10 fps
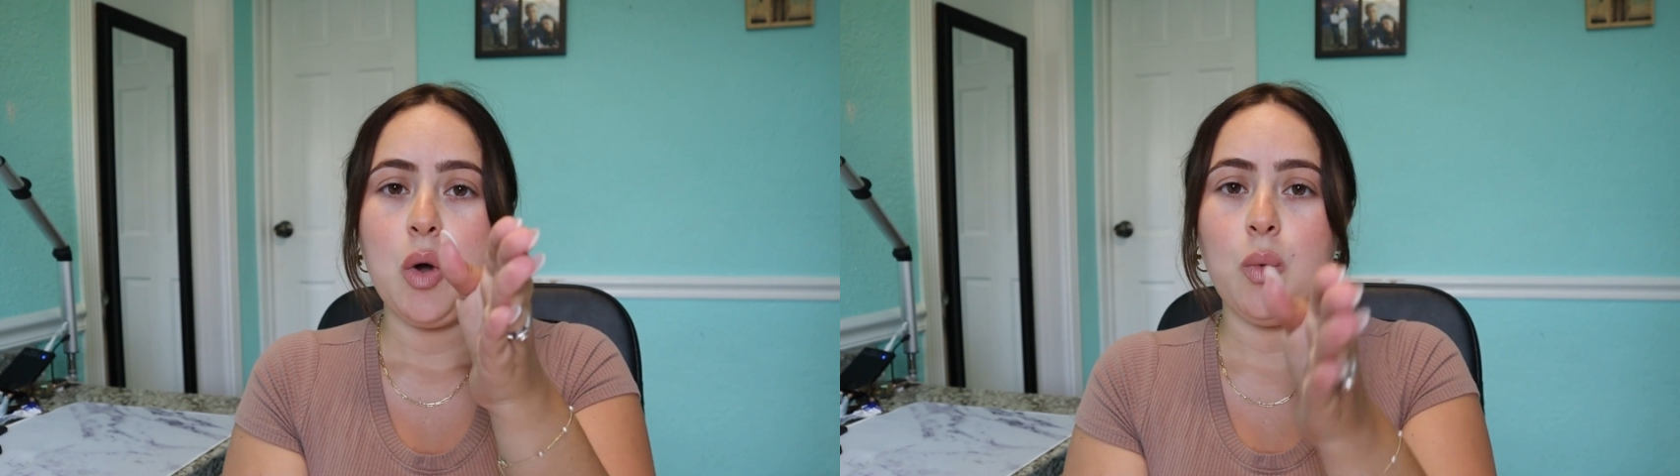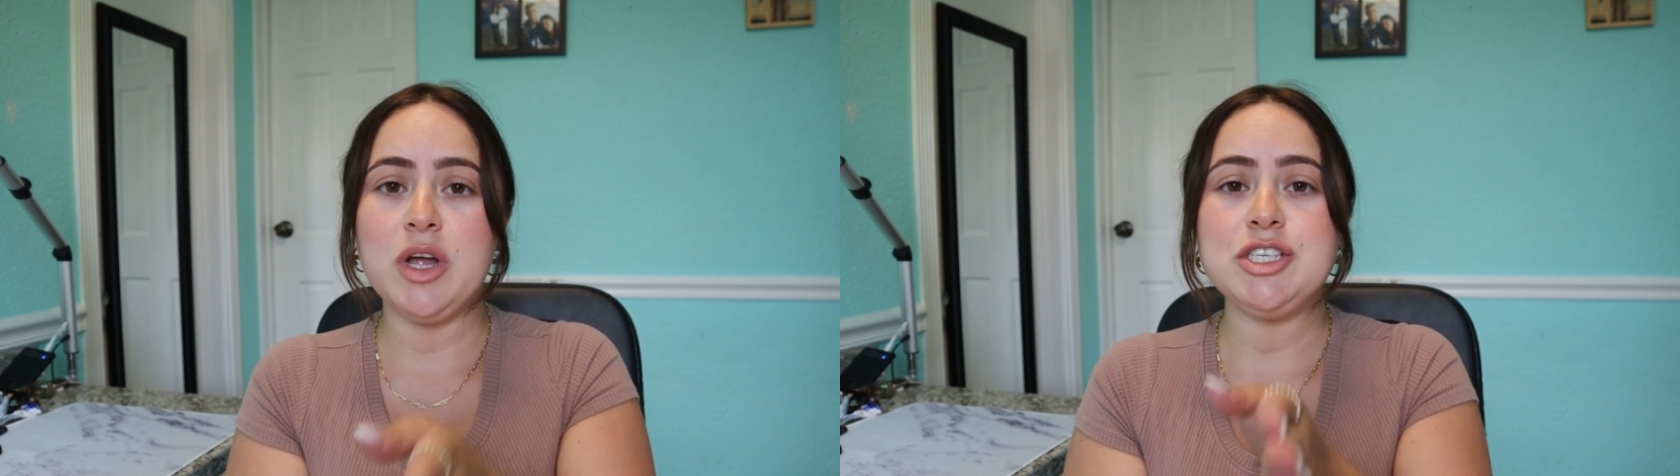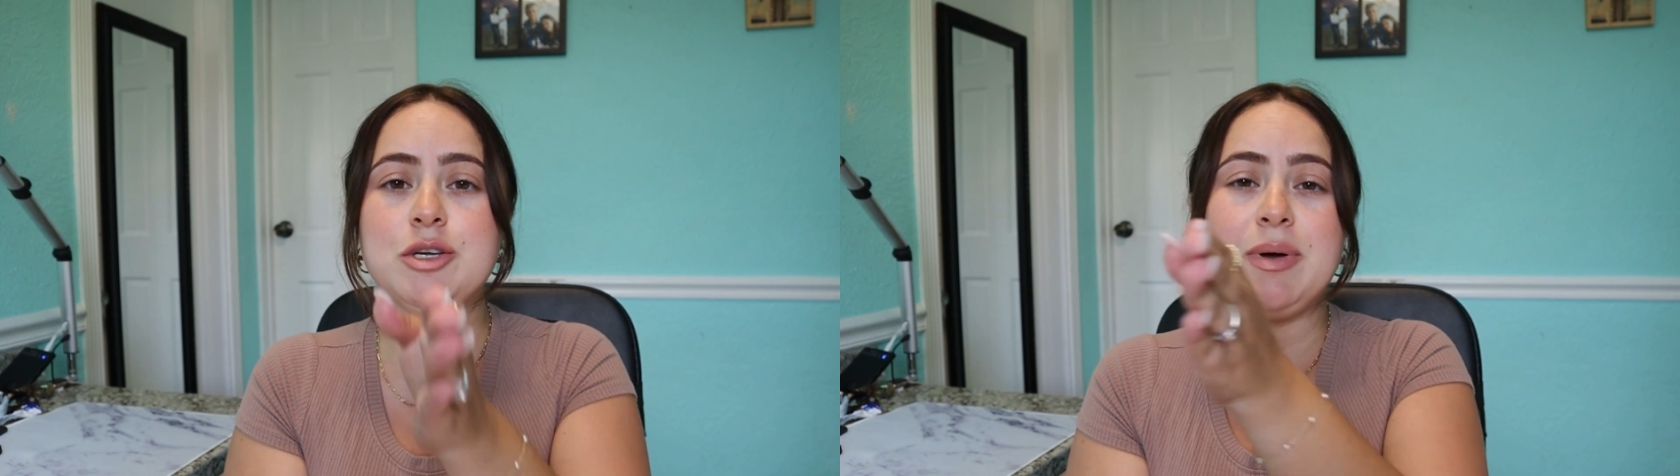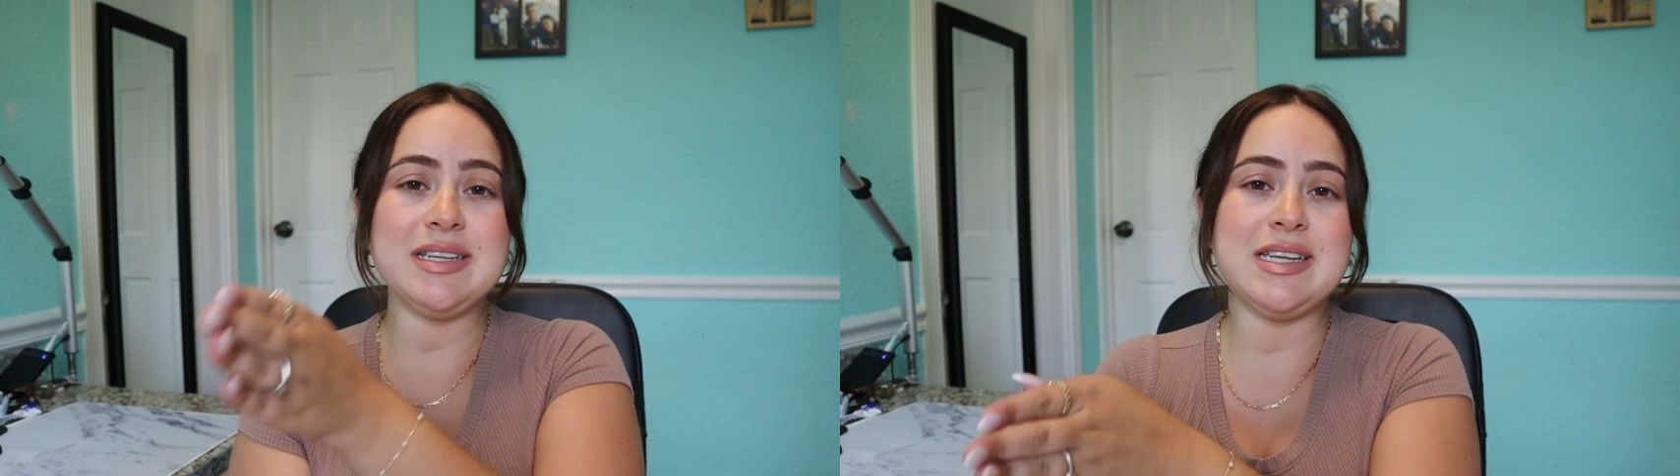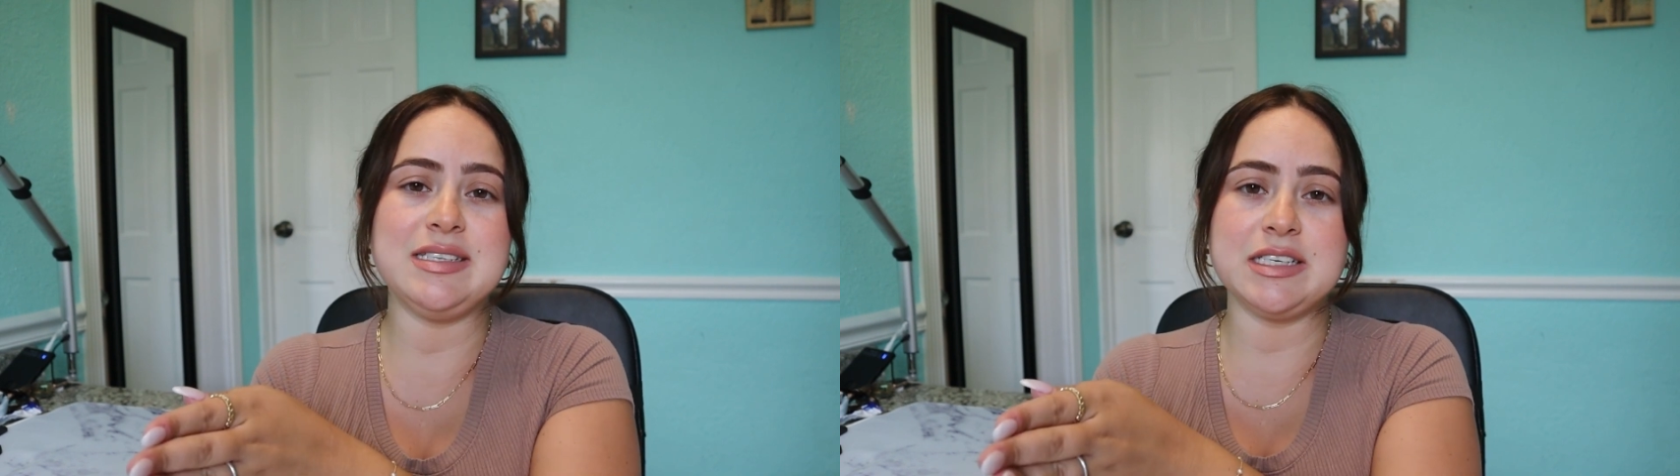Once you
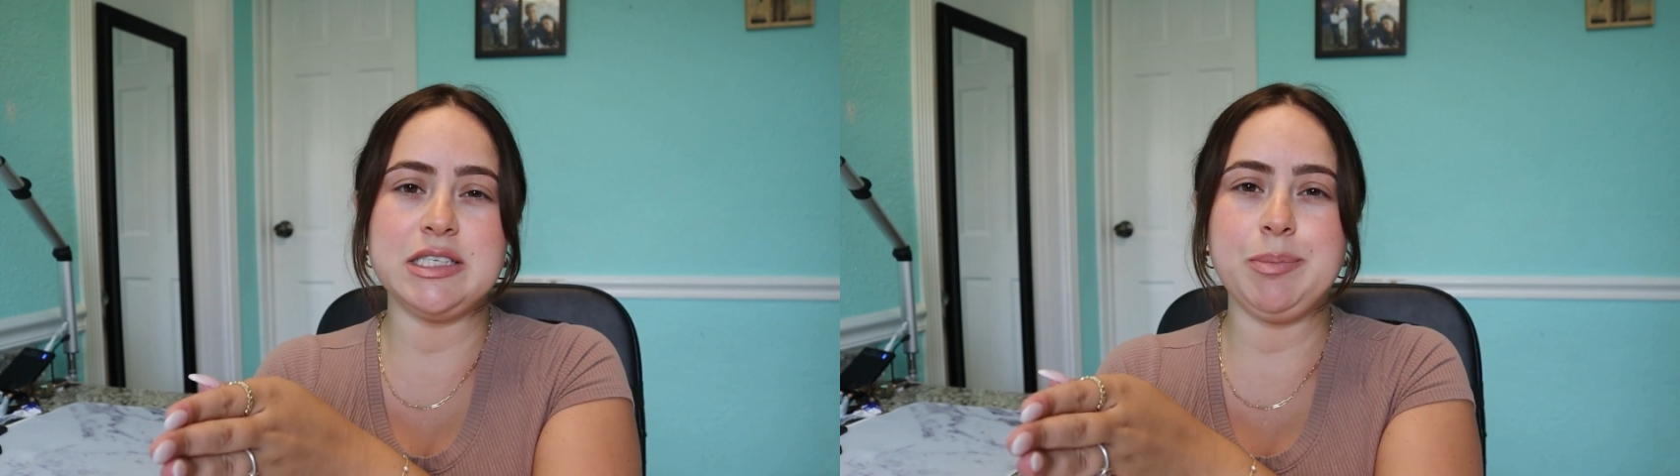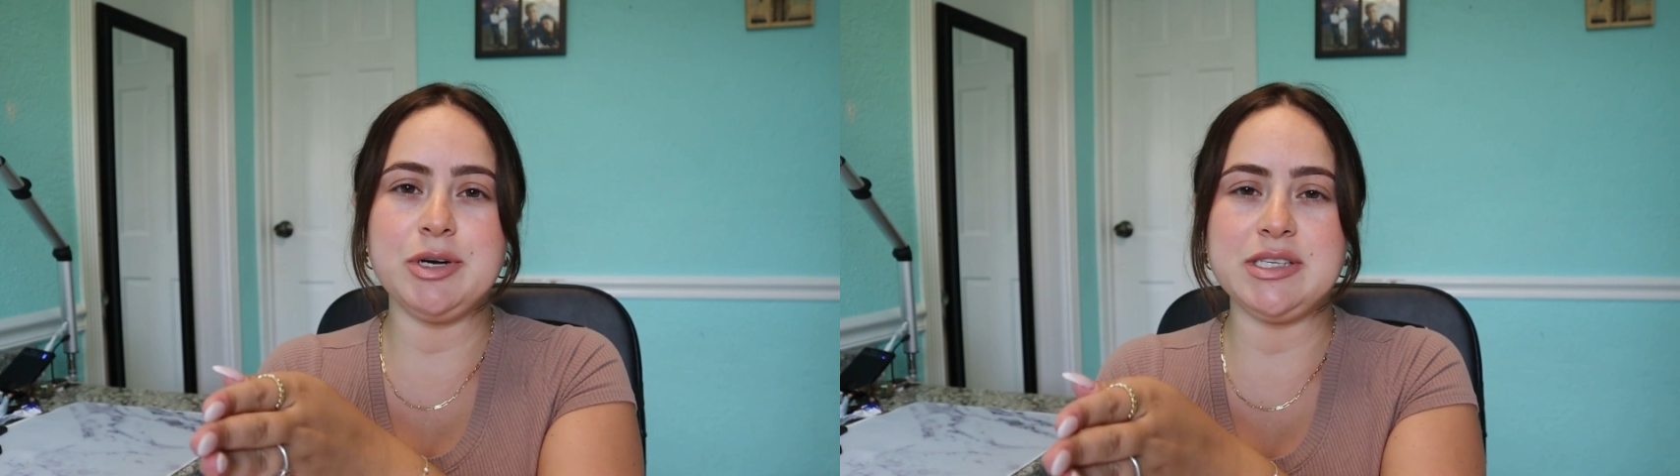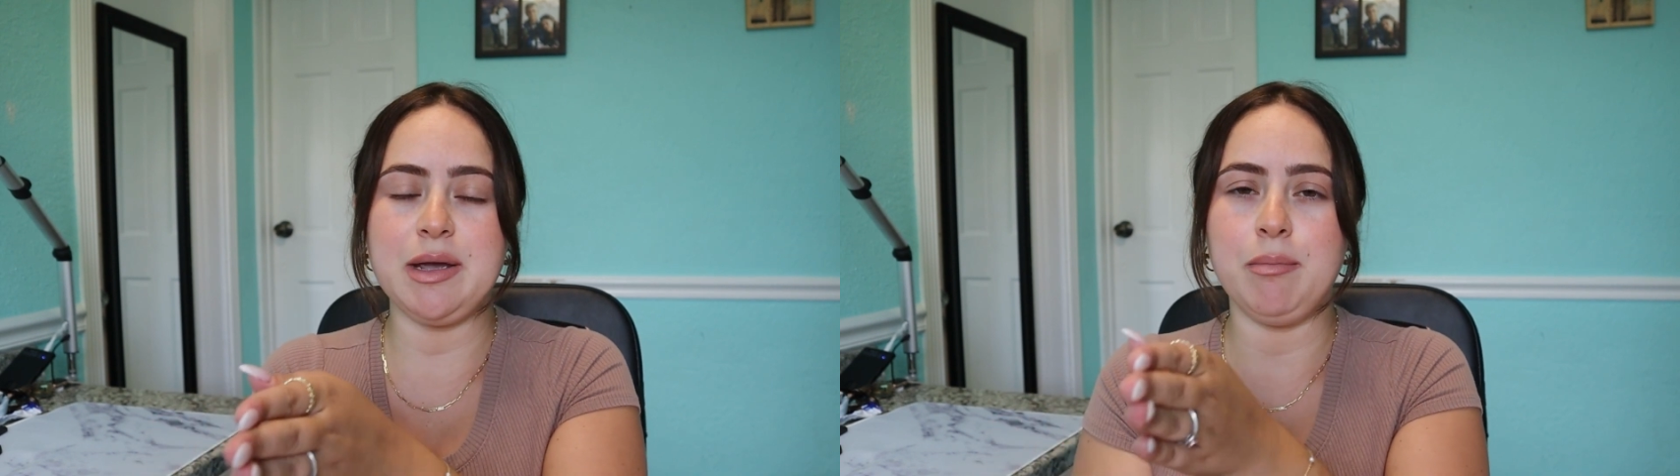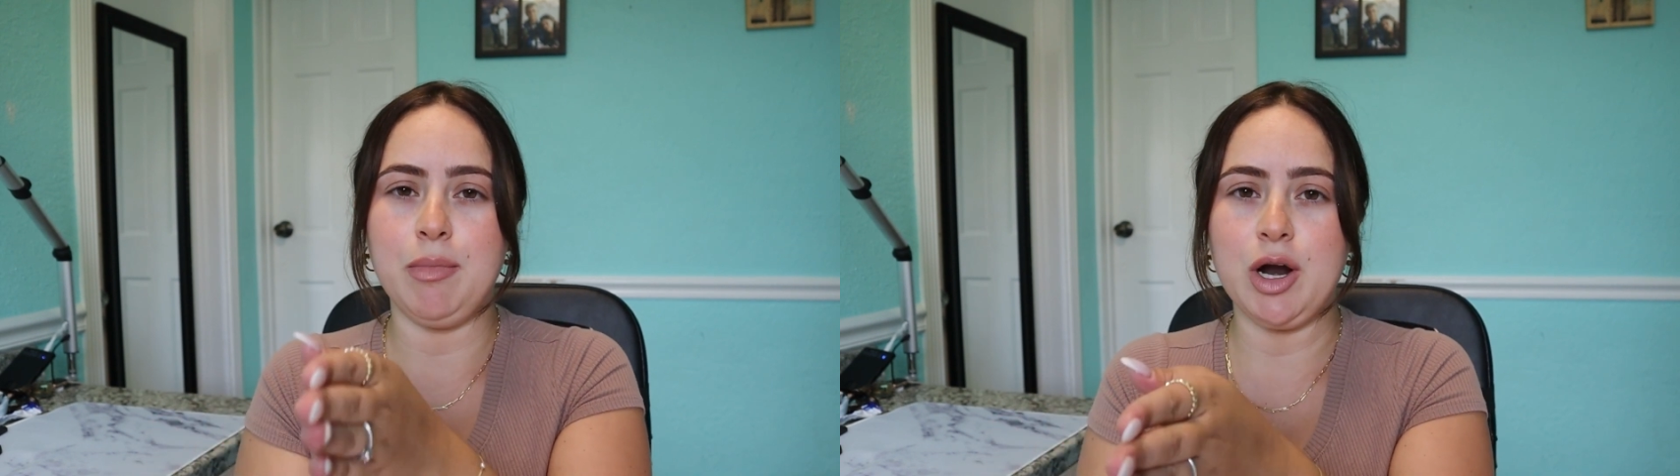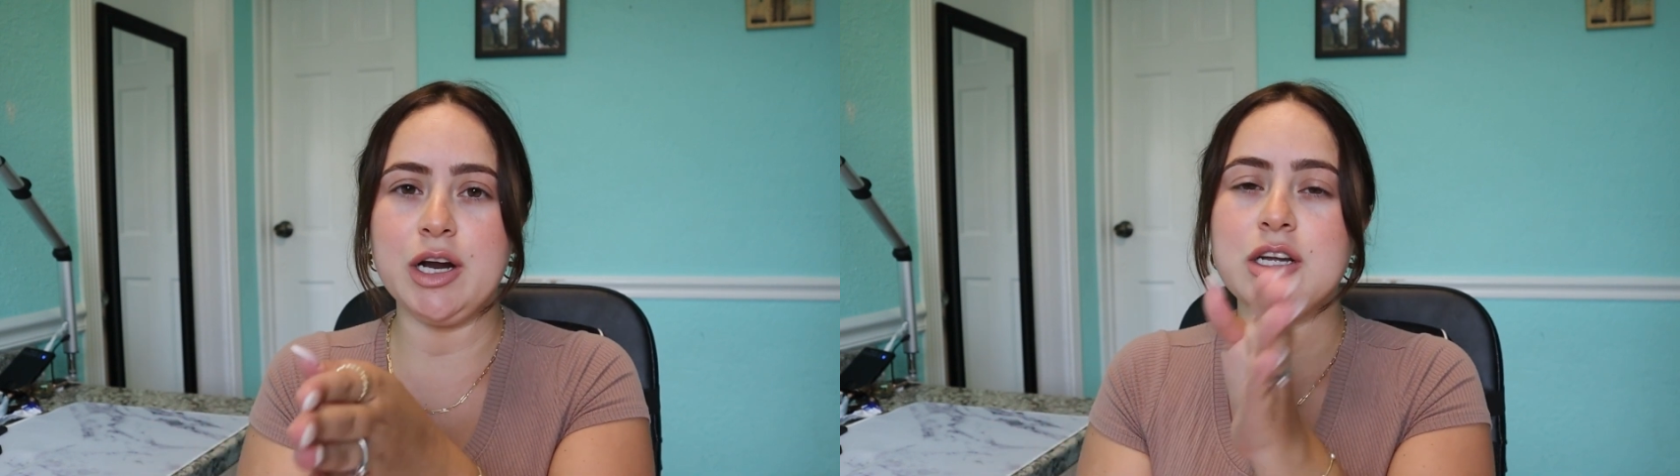pass that 60%
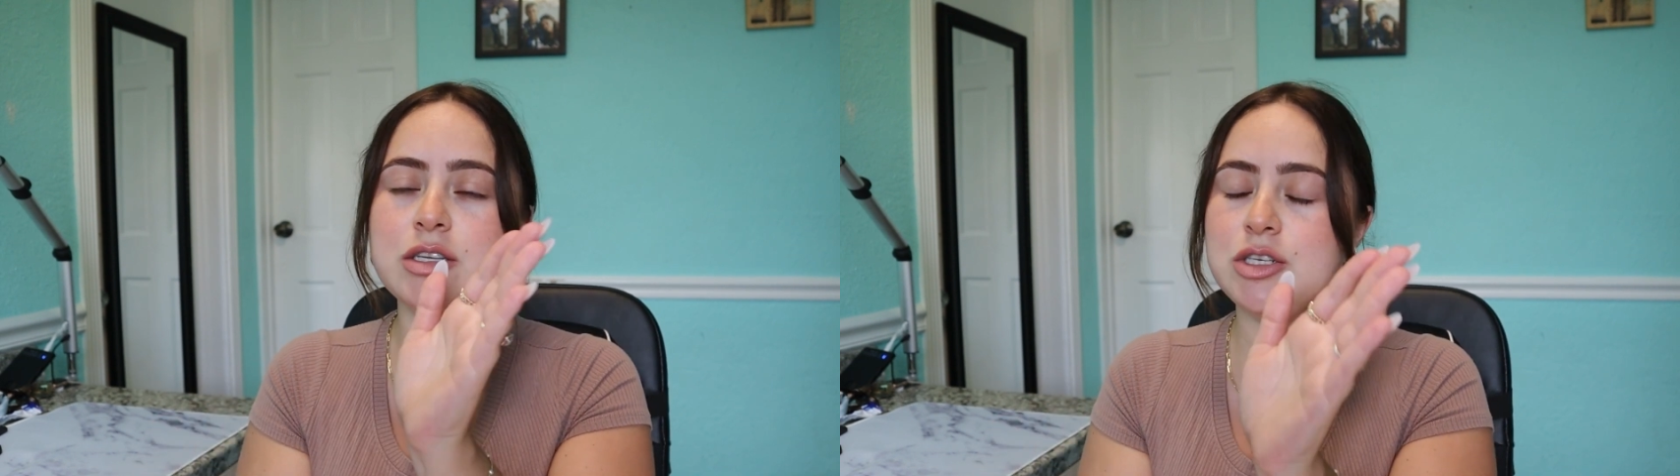mark,